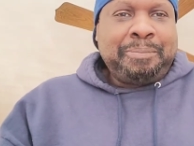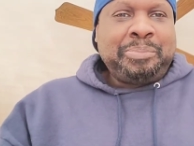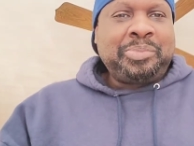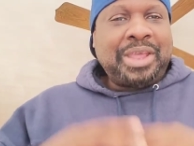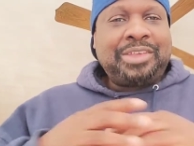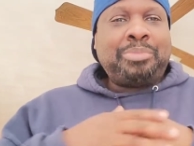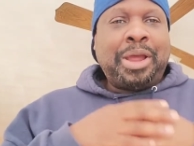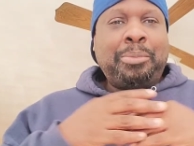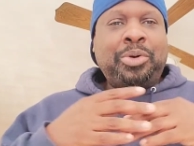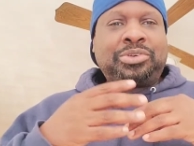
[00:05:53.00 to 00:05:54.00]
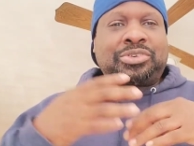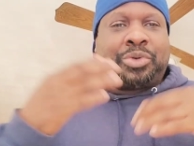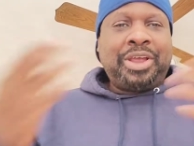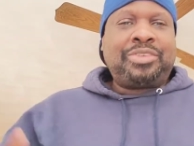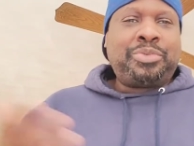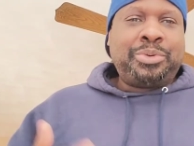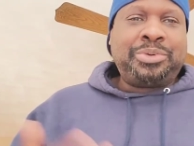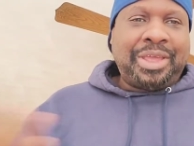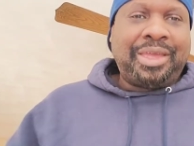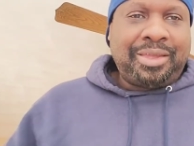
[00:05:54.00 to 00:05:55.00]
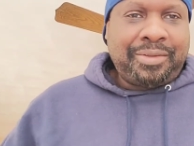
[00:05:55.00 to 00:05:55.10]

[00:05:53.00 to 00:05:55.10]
That's my most stressful day.